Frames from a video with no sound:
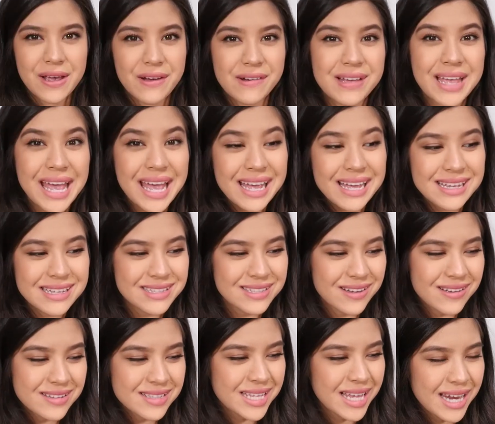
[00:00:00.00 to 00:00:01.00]
Okay, it's
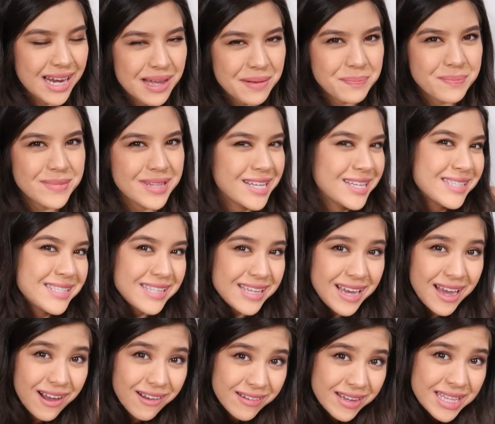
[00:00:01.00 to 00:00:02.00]
all set up. Let's see
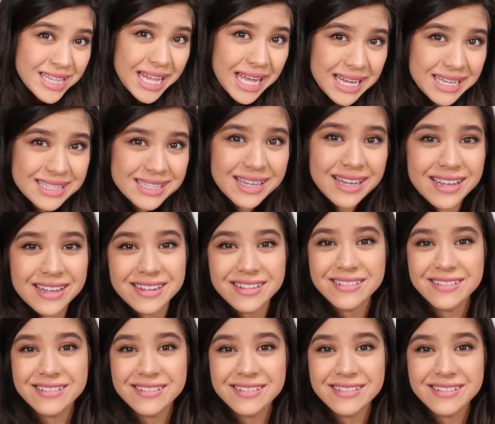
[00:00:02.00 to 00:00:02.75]
how he likes it.